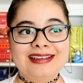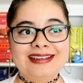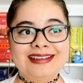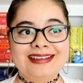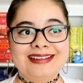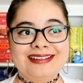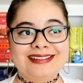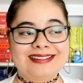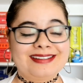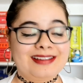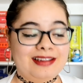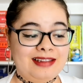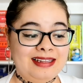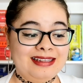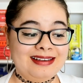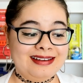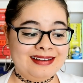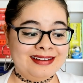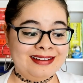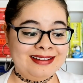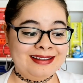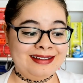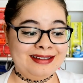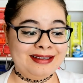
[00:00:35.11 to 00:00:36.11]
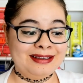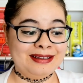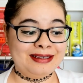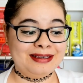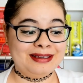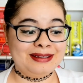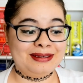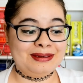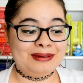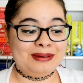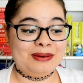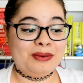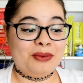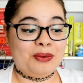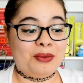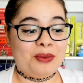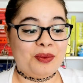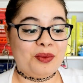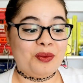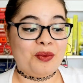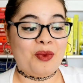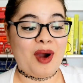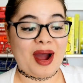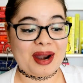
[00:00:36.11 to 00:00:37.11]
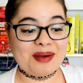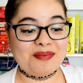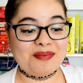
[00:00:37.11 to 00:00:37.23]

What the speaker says: is the one